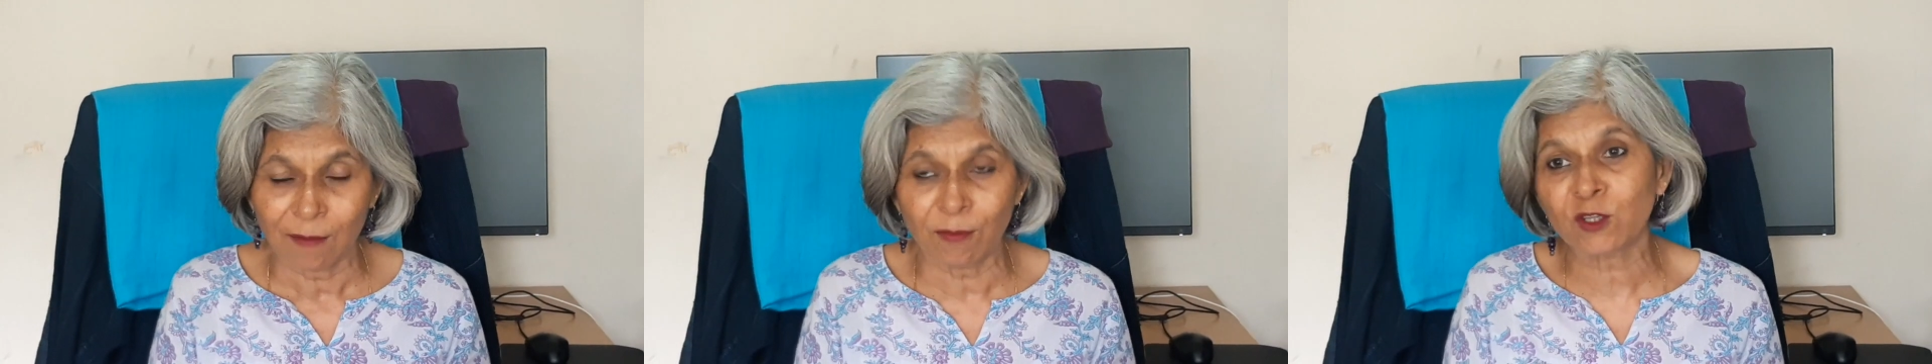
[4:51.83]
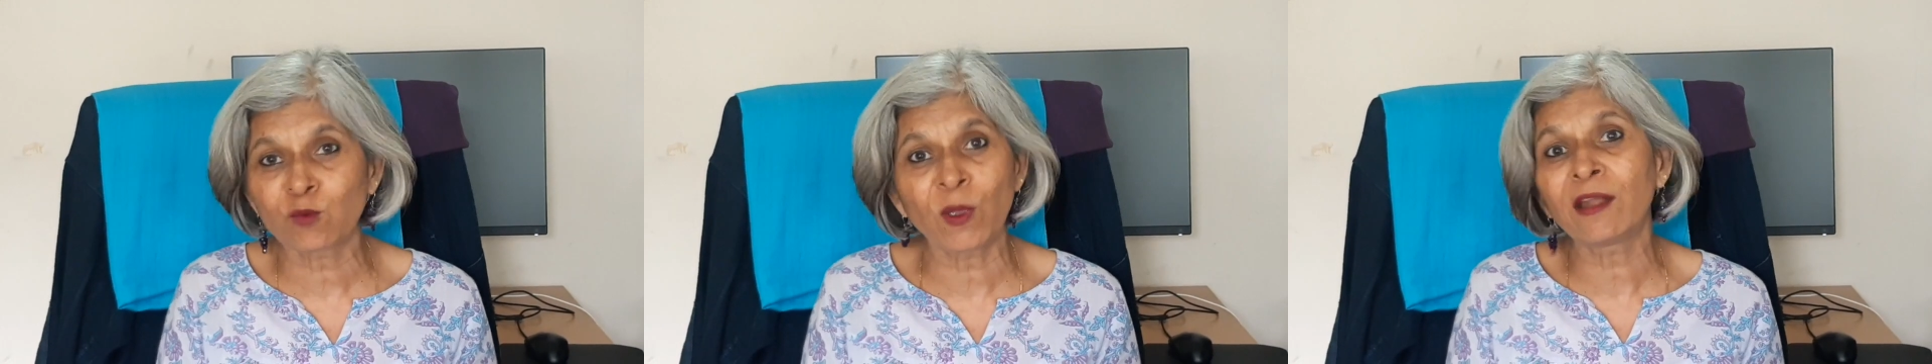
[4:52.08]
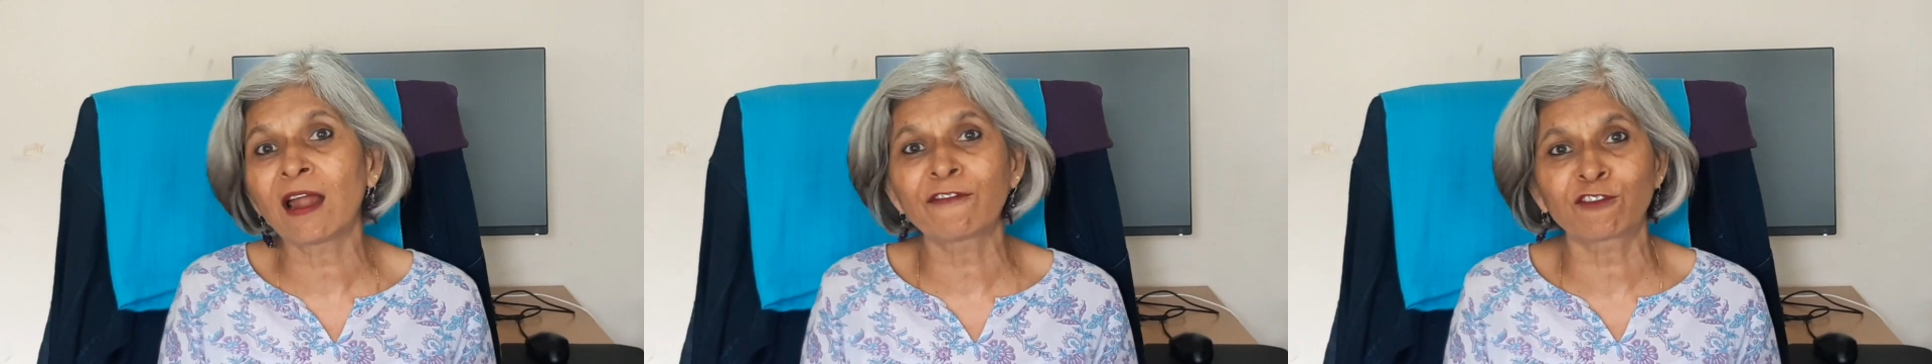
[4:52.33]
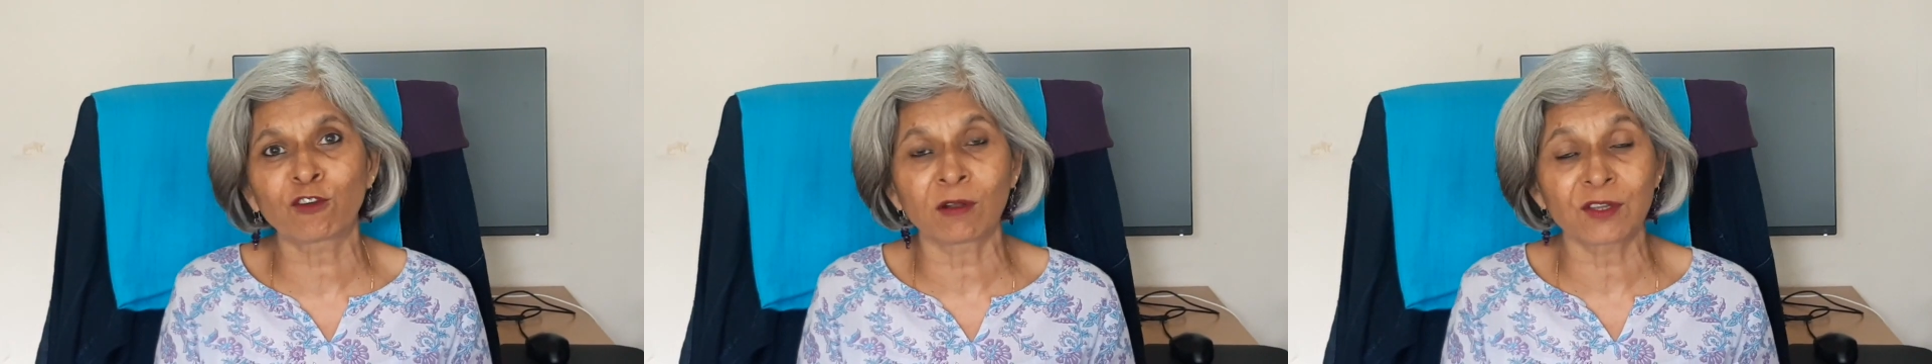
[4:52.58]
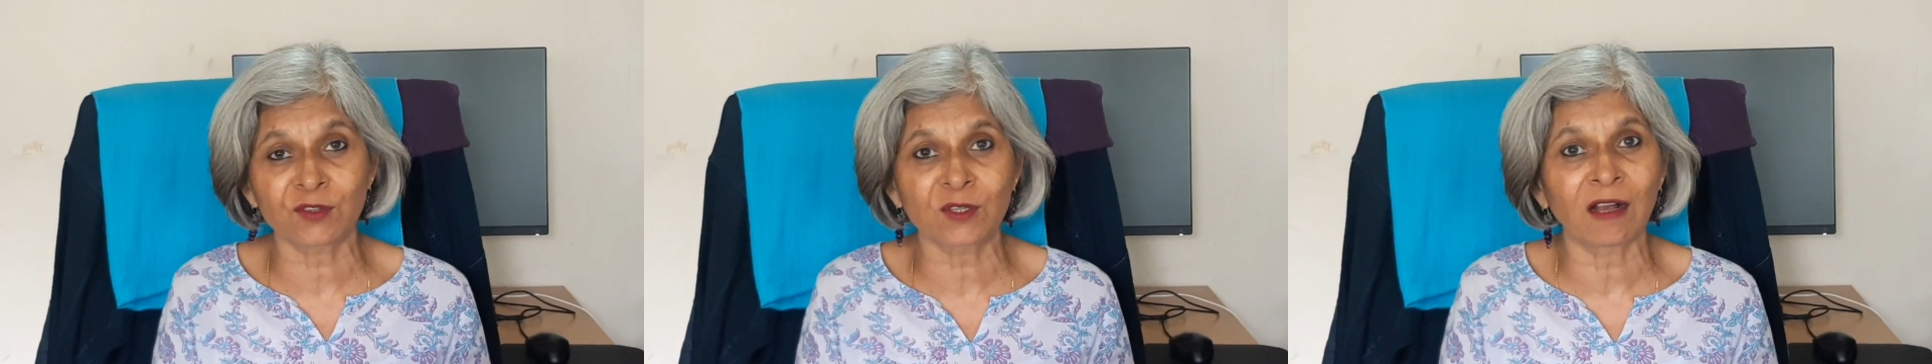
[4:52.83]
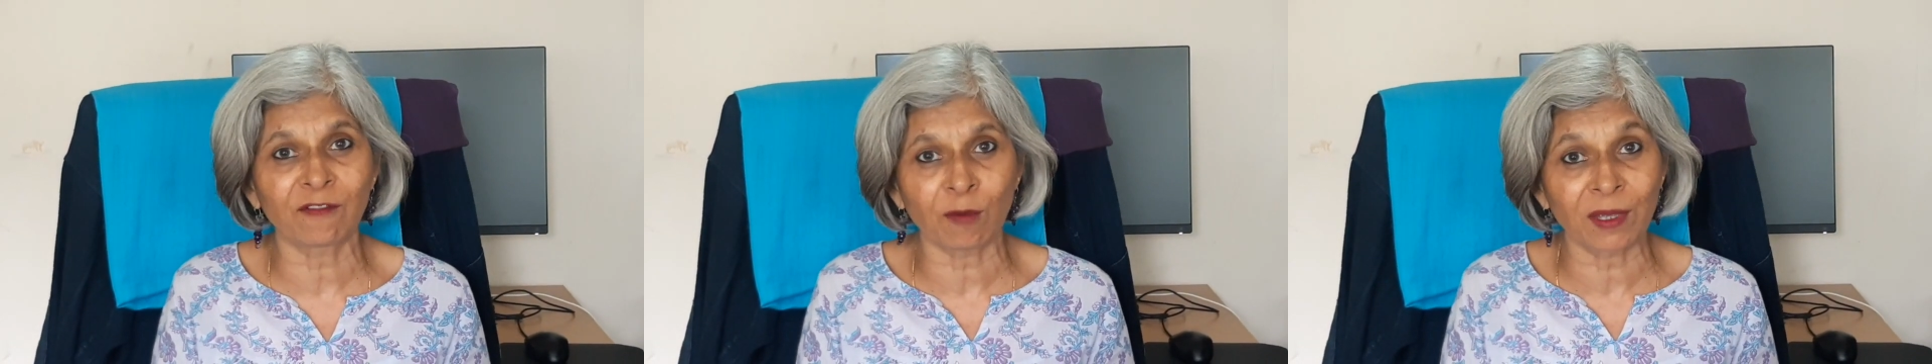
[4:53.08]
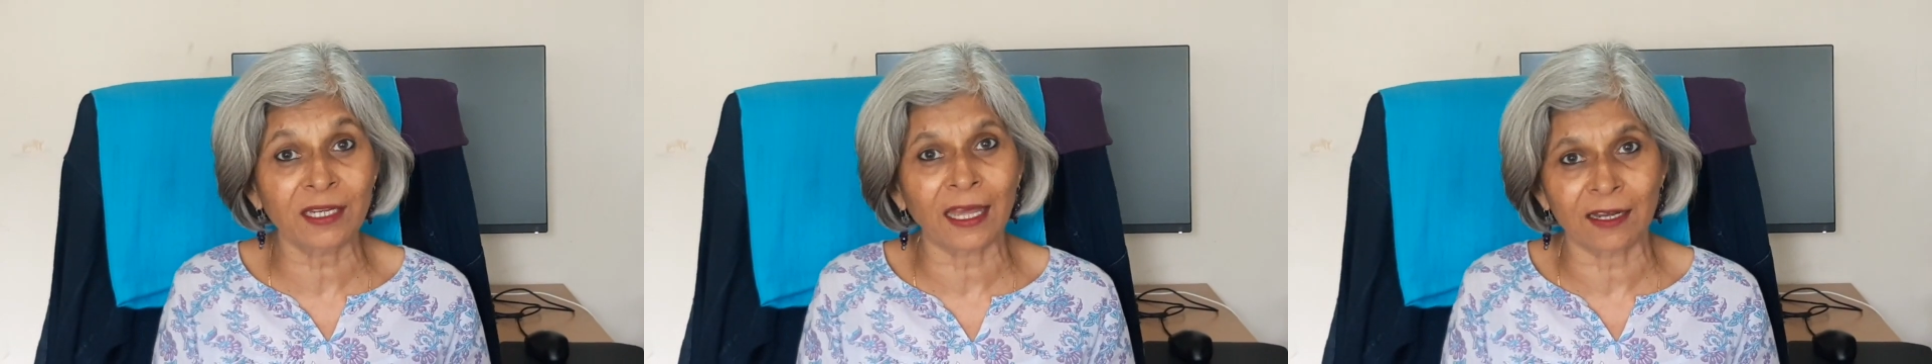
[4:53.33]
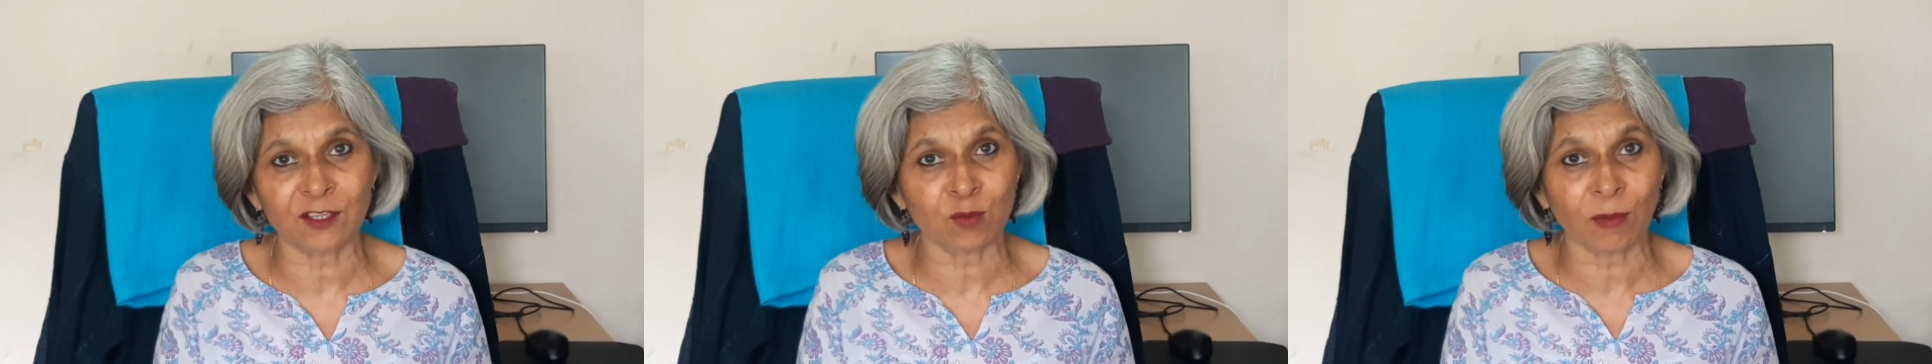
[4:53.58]
Because where, after all, does the government
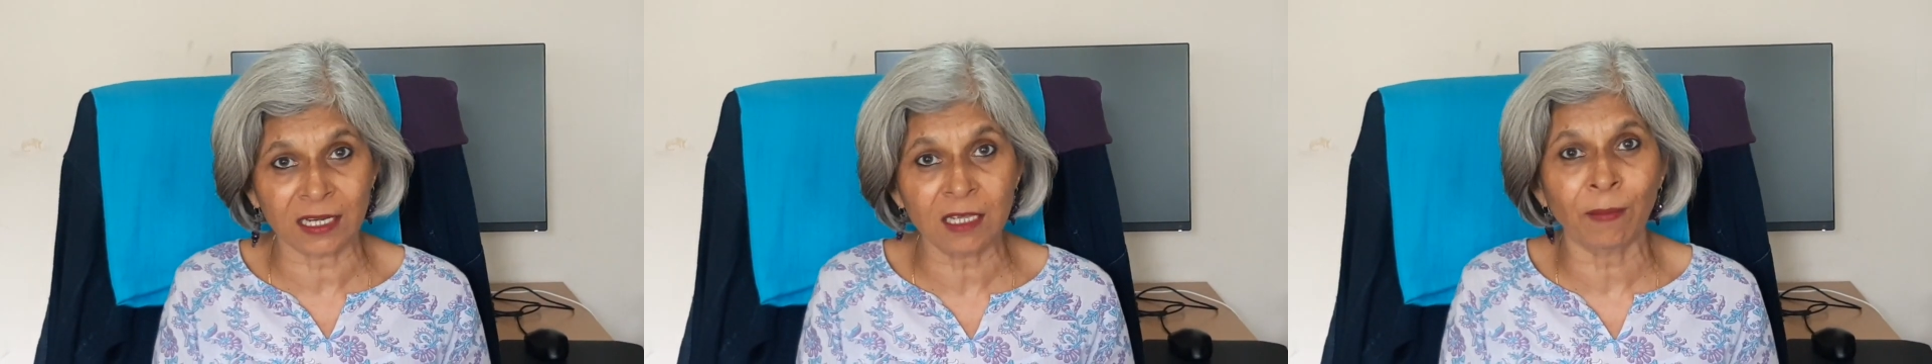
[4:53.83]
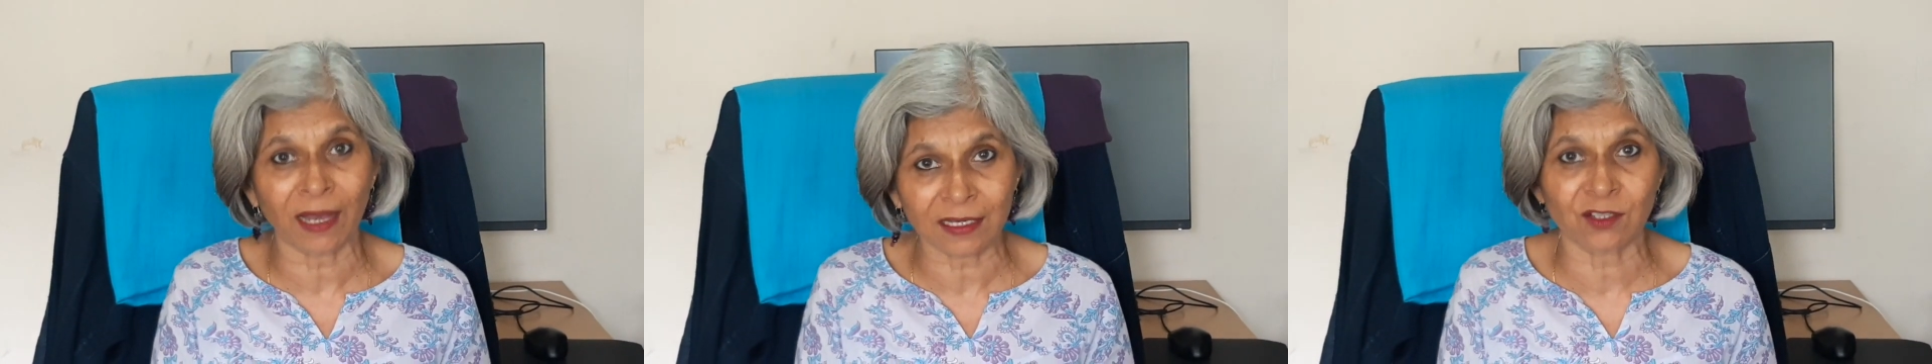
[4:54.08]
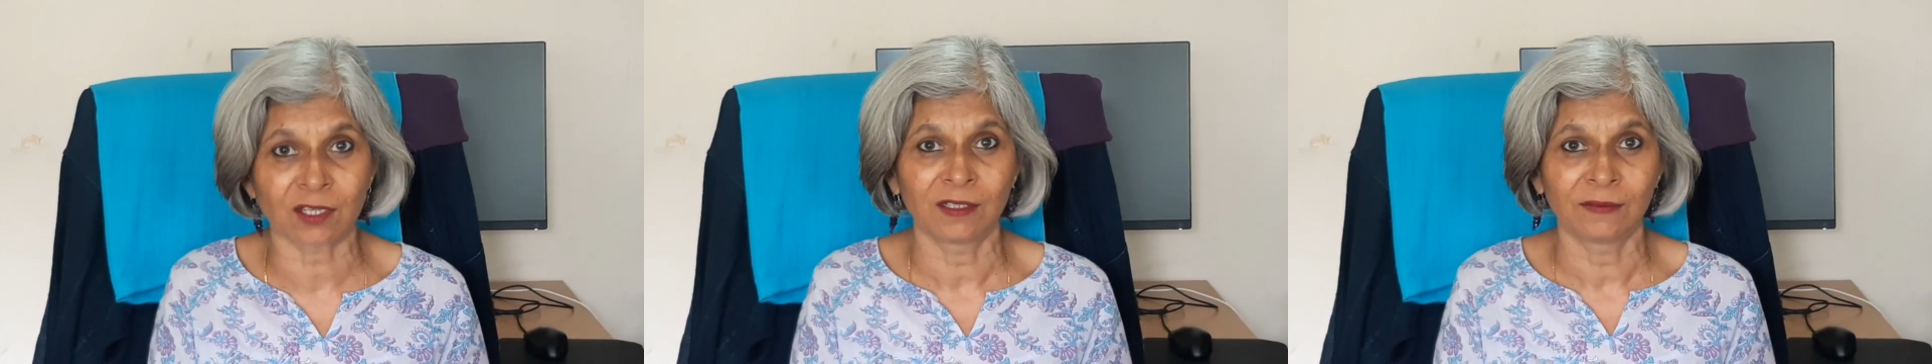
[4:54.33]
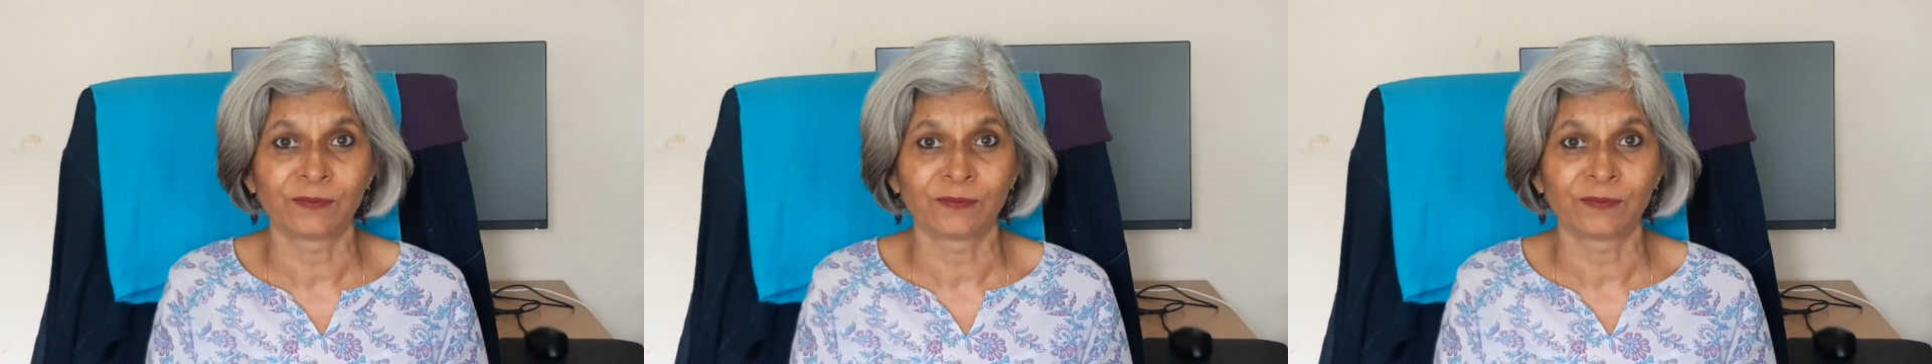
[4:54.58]
get its money but